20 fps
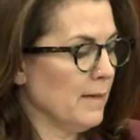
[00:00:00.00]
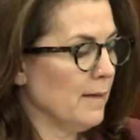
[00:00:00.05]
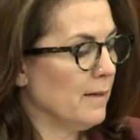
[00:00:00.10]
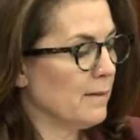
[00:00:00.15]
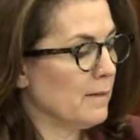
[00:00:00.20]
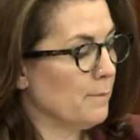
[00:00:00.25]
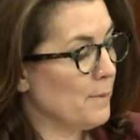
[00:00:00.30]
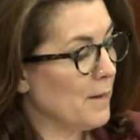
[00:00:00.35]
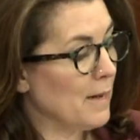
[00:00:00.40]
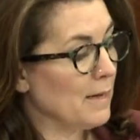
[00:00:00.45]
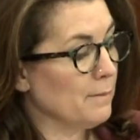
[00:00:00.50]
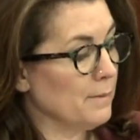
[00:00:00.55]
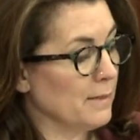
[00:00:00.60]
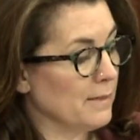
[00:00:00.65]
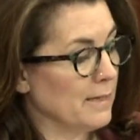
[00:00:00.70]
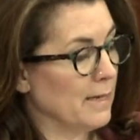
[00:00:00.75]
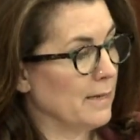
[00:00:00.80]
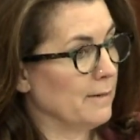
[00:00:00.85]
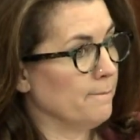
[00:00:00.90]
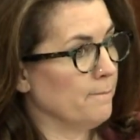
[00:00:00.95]
The Parliament
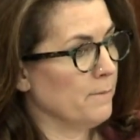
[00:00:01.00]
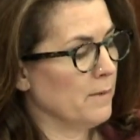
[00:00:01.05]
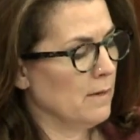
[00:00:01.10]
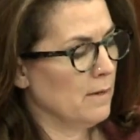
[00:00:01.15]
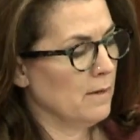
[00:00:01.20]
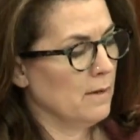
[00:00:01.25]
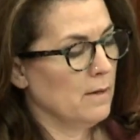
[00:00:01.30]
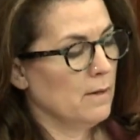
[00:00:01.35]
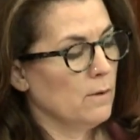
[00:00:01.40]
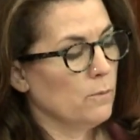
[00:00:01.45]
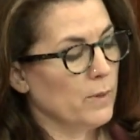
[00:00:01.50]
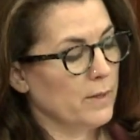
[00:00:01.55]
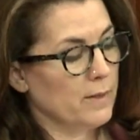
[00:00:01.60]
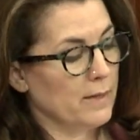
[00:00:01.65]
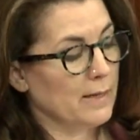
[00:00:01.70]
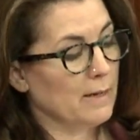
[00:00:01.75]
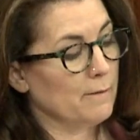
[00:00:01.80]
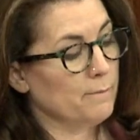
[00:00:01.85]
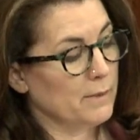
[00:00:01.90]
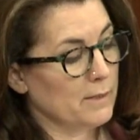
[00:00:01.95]
then, with the
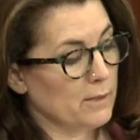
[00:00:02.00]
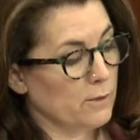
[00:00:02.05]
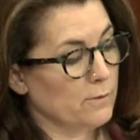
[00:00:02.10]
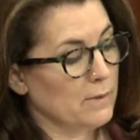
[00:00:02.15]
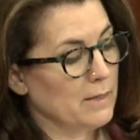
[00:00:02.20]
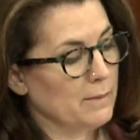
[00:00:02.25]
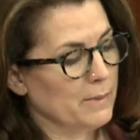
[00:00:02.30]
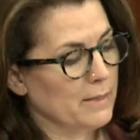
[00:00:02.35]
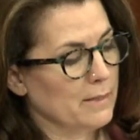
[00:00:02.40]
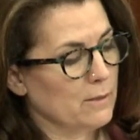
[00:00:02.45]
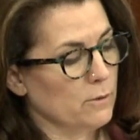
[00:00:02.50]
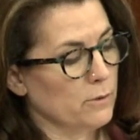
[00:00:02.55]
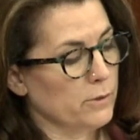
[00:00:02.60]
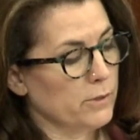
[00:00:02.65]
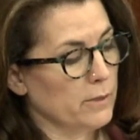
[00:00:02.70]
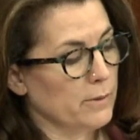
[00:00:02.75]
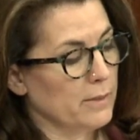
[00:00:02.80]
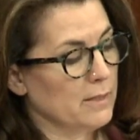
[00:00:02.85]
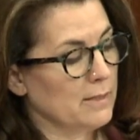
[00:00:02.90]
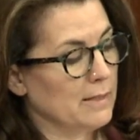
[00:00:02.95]
government's agreement,
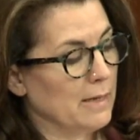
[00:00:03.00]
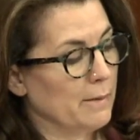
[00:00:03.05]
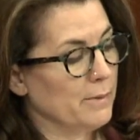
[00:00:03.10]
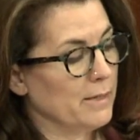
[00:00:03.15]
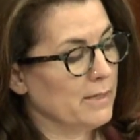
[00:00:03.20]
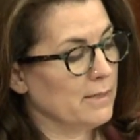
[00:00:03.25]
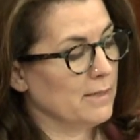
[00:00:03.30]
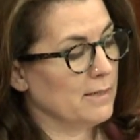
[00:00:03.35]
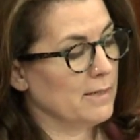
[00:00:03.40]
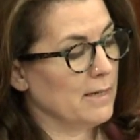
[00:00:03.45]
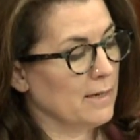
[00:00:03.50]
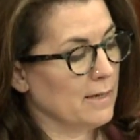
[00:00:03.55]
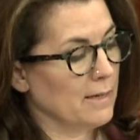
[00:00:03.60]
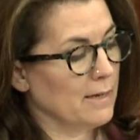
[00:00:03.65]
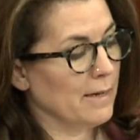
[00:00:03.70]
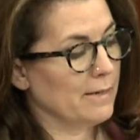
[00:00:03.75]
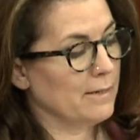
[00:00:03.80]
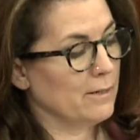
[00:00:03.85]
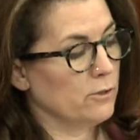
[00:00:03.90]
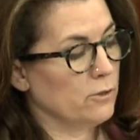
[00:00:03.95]
also established a
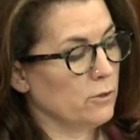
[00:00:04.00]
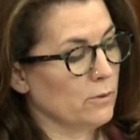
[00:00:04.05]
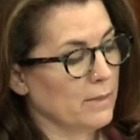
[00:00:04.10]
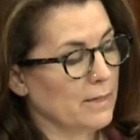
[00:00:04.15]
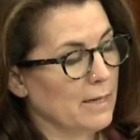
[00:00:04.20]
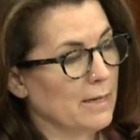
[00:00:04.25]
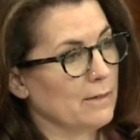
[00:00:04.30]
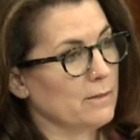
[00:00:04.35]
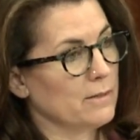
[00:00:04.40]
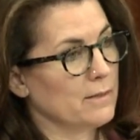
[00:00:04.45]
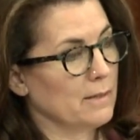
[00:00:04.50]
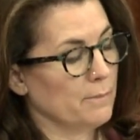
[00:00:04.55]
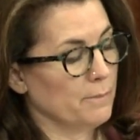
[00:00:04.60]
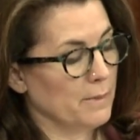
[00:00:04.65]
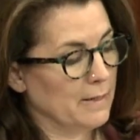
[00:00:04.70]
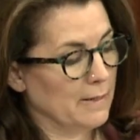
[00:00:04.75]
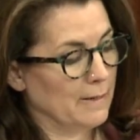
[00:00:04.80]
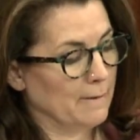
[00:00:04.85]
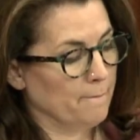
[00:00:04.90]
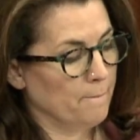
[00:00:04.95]
dedicated Joint House
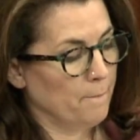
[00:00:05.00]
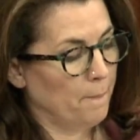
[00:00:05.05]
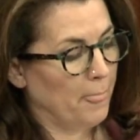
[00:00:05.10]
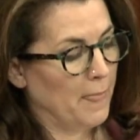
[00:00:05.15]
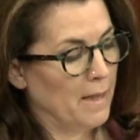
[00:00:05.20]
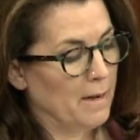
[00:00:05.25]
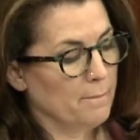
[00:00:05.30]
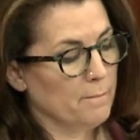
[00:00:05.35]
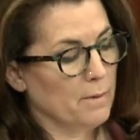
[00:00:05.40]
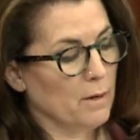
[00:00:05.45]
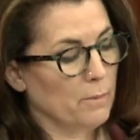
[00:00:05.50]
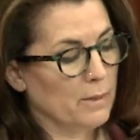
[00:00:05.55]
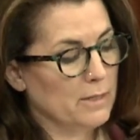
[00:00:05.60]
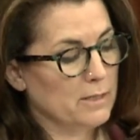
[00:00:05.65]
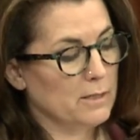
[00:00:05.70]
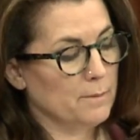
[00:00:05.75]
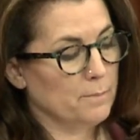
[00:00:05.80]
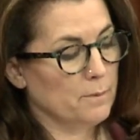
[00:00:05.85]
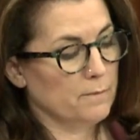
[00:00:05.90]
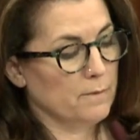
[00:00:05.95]
Committee by which
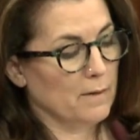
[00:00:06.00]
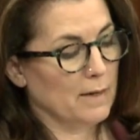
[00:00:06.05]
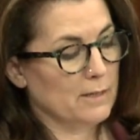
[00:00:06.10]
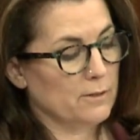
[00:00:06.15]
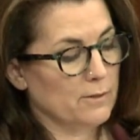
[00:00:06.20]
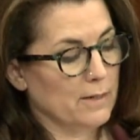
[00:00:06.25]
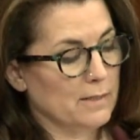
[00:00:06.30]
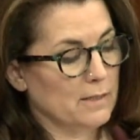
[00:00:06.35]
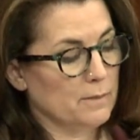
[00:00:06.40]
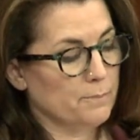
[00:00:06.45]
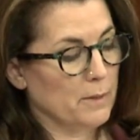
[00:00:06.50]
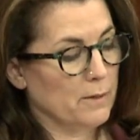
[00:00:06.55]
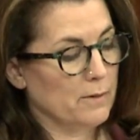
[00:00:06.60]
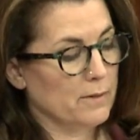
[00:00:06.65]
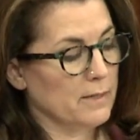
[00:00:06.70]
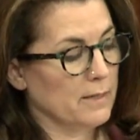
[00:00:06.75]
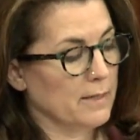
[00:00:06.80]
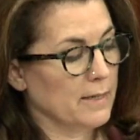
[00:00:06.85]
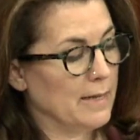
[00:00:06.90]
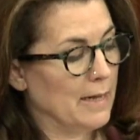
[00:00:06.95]
to provide
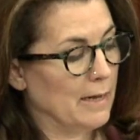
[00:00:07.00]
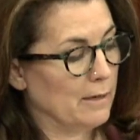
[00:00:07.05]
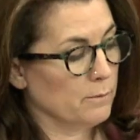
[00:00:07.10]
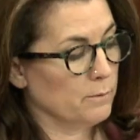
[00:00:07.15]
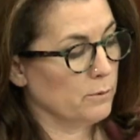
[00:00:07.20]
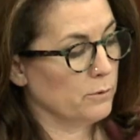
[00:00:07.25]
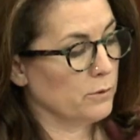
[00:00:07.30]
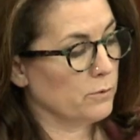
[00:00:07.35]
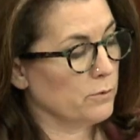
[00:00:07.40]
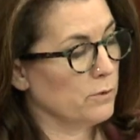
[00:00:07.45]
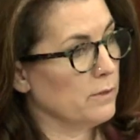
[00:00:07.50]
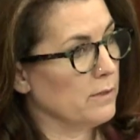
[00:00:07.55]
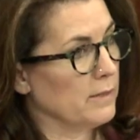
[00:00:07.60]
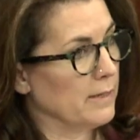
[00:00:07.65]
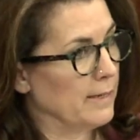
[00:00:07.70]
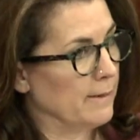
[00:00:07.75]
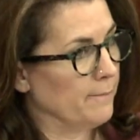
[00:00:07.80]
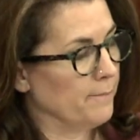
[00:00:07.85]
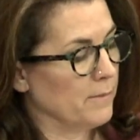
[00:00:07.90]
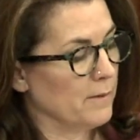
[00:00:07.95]
transparent and accountable
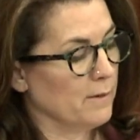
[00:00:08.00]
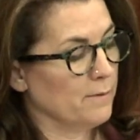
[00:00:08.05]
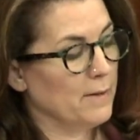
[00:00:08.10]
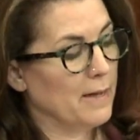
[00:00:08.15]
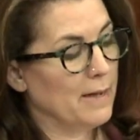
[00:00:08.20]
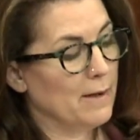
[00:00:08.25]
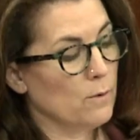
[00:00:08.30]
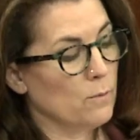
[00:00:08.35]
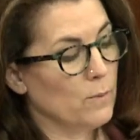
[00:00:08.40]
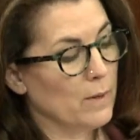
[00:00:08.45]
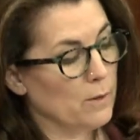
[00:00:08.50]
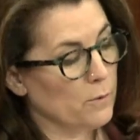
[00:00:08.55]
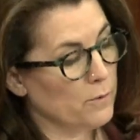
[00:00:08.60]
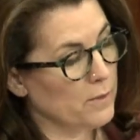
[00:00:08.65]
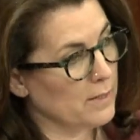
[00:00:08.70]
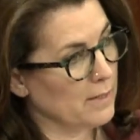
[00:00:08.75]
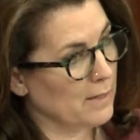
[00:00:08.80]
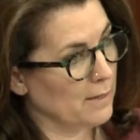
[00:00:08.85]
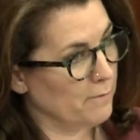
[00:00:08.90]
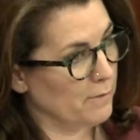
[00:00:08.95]
scrutiny of how well the
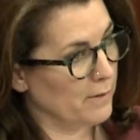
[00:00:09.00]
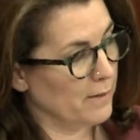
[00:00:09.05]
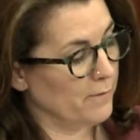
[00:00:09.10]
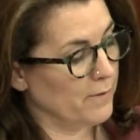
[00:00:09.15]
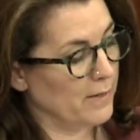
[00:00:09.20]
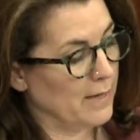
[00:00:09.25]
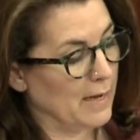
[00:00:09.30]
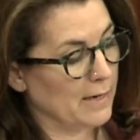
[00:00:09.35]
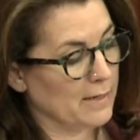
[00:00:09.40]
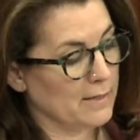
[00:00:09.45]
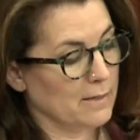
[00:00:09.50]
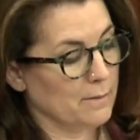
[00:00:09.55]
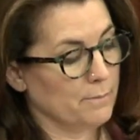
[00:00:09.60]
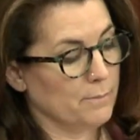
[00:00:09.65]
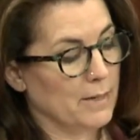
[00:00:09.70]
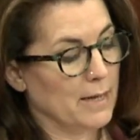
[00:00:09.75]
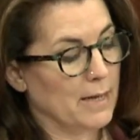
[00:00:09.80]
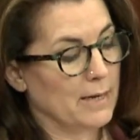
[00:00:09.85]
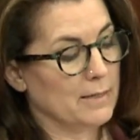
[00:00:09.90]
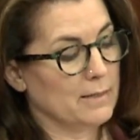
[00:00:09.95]
delivery of the action
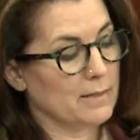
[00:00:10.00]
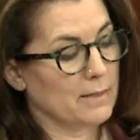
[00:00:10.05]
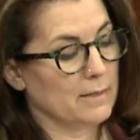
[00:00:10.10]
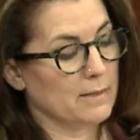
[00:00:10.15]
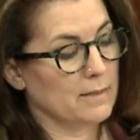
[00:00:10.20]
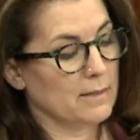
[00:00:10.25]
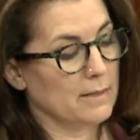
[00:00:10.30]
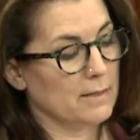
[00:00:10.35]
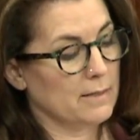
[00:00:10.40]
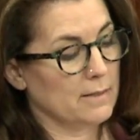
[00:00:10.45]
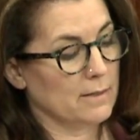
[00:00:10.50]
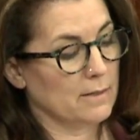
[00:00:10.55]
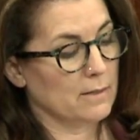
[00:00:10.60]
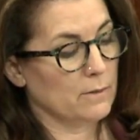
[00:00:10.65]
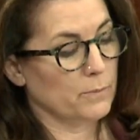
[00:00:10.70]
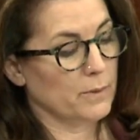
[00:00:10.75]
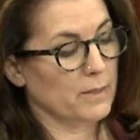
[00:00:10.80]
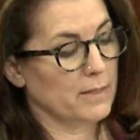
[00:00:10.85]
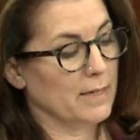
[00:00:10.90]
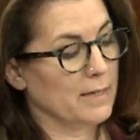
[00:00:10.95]
plan is consistent
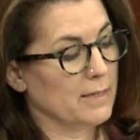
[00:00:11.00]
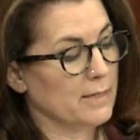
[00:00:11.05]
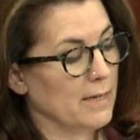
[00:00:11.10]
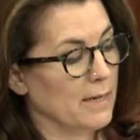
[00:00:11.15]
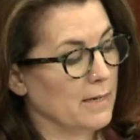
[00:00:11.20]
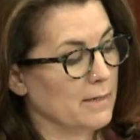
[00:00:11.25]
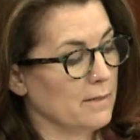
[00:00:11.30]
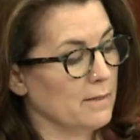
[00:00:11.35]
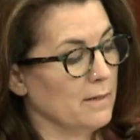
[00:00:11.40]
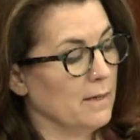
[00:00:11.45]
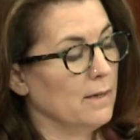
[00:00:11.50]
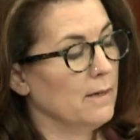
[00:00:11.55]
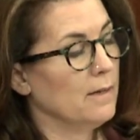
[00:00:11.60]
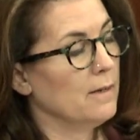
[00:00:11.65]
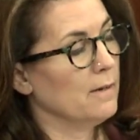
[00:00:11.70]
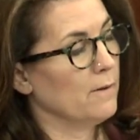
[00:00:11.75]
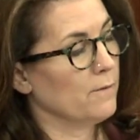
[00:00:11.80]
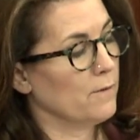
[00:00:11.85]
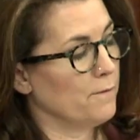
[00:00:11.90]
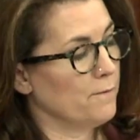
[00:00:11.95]
with the intent of the